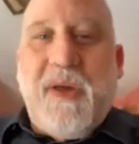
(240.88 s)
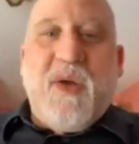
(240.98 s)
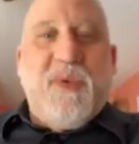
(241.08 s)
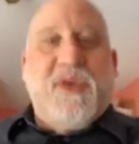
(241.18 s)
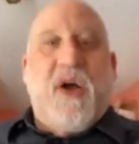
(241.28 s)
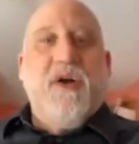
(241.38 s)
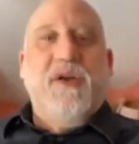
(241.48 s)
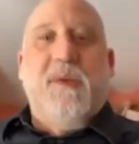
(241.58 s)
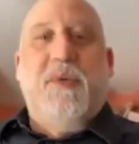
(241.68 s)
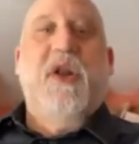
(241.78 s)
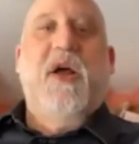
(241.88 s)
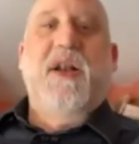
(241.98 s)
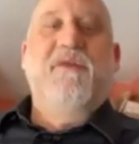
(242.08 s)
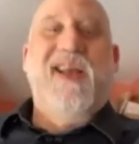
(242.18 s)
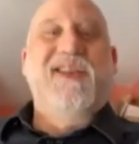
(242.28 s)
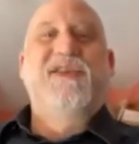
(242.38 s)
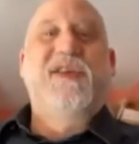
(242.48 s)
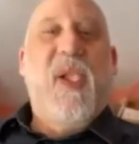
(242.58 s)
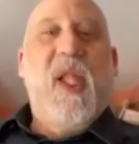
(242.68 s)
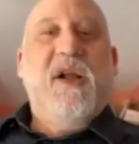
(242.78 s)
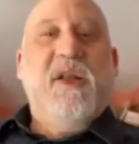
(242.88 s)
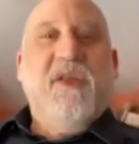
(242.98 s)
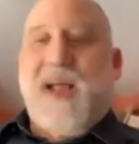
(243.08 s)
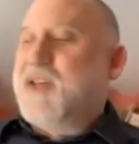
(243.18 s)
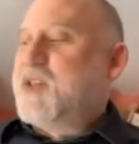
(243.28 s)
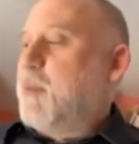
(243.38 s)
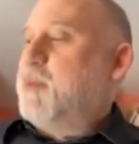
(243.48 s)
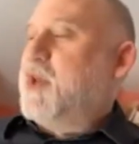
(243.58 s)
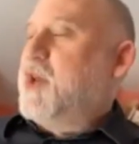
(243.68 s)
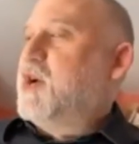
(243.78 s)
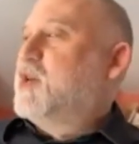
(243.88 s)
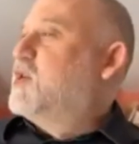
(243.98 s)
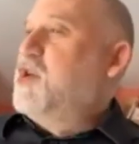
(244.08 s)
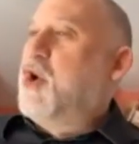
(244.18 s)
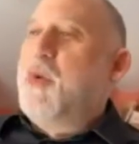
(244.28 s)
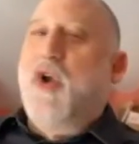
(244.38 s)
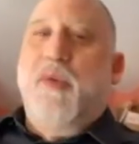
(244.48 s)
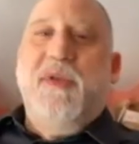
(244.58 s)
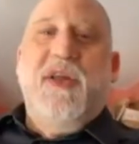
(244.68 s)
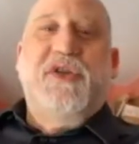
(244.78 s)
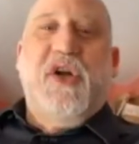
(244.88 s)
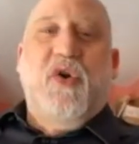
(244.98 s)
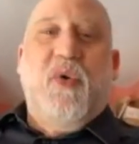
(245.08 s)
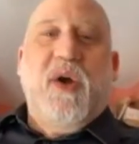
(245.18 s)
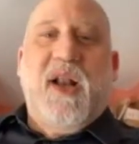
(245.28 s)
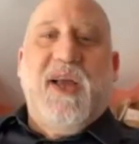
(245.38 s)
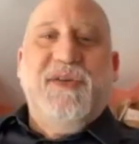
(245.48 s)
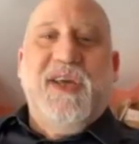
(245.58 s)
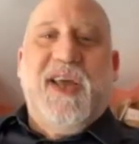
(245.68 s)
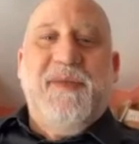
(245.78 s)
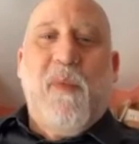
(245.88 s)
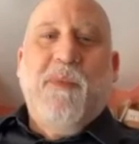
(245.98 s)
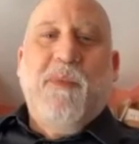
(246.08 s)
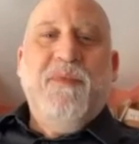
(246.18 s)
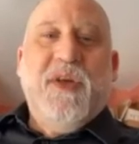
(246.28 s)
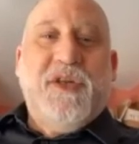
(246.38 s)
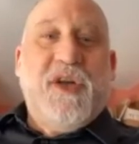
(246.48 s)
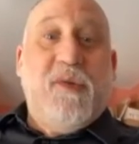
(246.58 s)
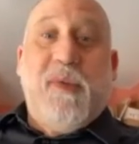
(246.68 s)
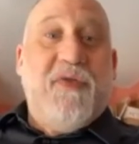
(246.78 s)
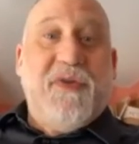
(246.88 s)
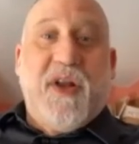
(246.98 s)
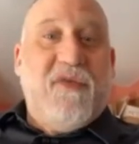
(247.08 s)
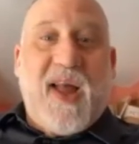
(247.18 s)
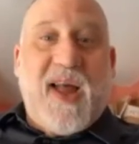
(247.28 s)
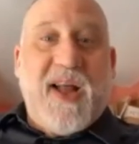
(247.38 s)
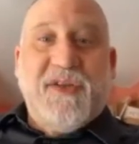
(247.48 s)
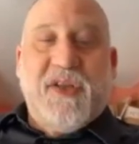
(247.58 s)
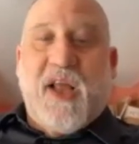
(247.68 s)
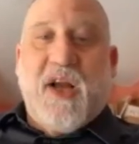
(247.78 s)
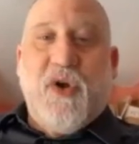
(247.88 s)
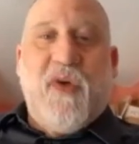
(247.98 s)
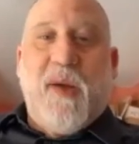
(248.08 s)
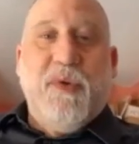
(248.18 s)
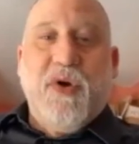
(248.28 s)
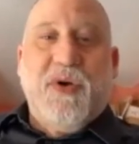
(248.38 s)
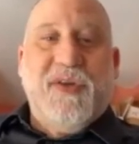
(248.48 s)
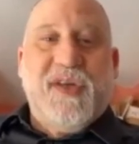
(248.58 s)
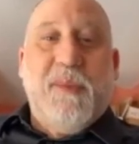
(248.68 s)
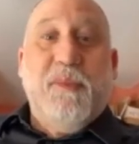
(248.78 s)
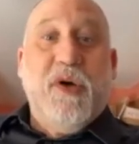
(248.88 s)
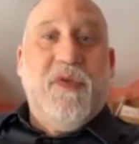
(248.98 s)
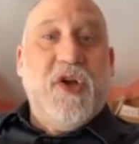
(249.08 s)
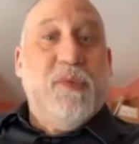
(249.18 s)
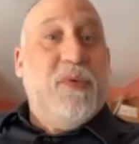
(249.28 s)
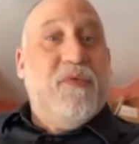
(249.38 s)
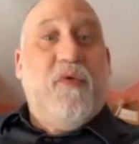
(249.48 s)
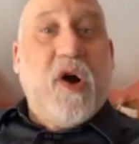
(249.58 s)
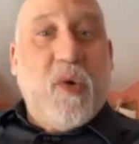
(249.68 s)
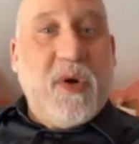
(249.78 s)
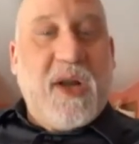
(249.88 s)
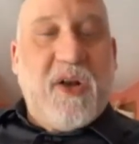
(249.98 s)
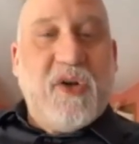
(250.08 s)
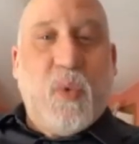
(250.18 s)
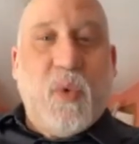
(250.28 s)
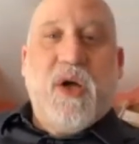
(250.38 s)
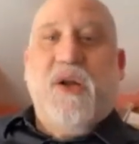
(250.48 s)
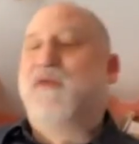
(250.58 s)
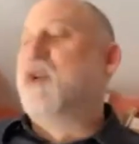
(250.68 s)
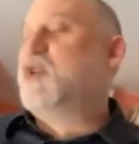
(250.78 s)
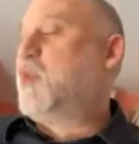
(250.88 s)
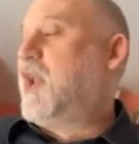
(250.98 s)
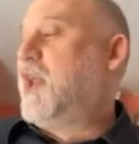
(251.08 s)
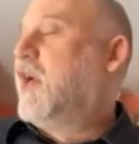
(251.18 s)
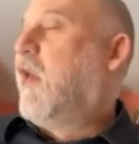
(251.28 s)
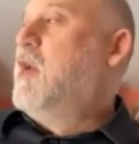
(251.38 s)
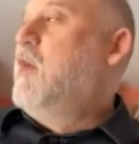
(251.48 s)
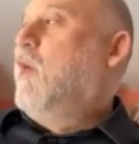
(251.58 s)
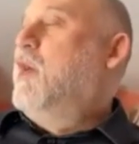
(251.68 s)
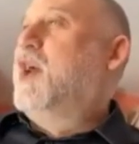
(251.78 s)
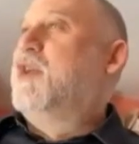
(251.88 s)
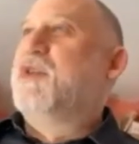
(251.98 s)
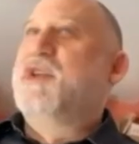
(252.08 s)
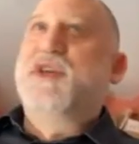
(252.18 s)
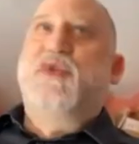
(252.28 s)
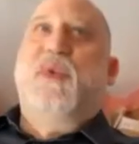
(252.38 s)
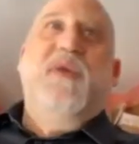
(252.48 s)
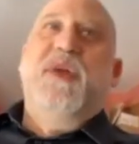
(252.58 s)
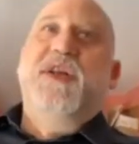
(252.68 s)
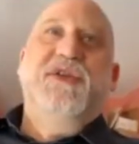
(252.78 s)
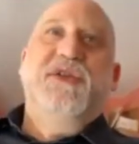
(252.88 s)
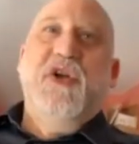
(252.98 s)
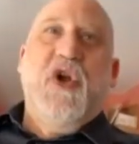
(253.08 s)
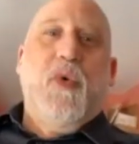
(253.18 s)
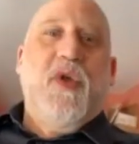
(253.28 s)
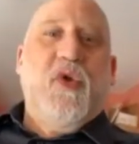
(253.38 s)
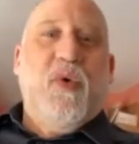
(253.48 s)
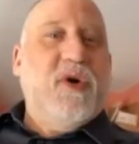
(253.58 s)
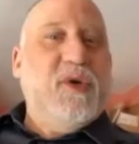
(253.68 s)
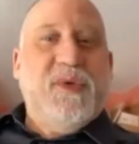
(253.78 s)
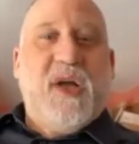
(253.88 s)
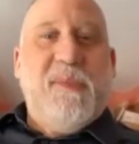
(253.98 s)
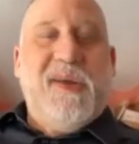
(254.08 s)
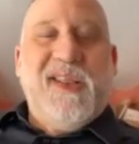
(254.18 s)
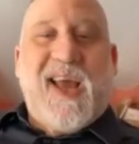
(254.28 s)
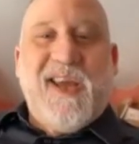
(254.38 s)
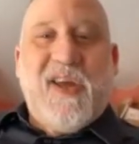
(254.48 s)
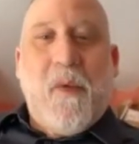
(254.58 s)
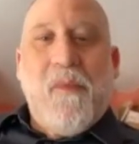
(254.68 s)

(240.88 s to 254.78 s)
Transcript: it was hard to put on events the last couple of years. And, you know, we normally start organizing it several months in advance. And like November or December of the year before, we're getting to work on 420. And for this one, we just didn't know what the world was going to be like